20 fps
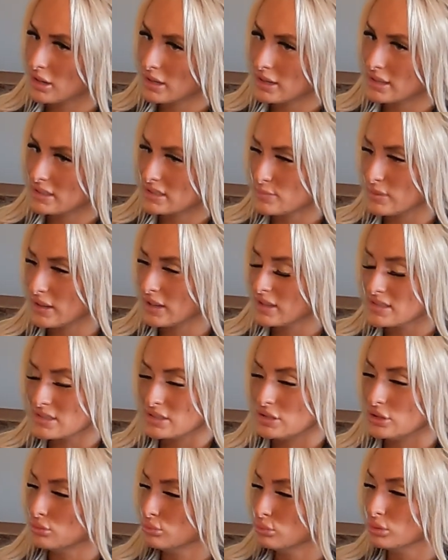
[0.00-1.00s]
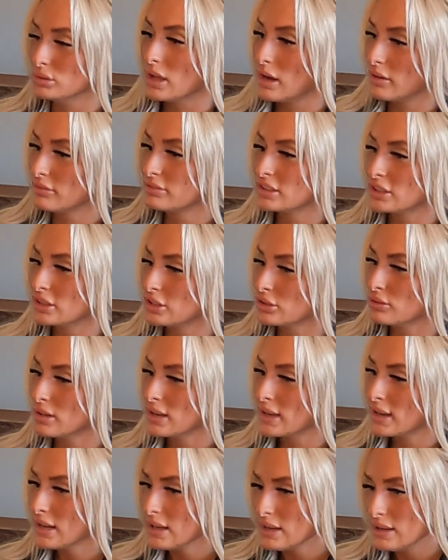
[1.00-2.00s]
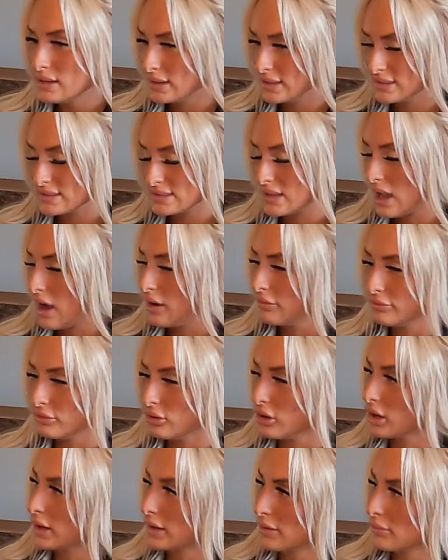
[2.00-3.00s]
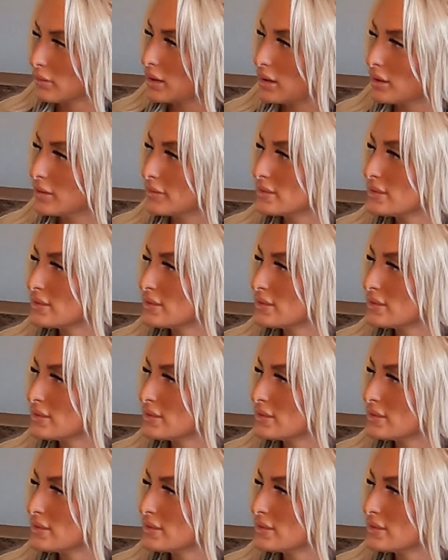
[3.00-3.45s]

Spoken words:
It's because you love to do it. It's not for anyone else.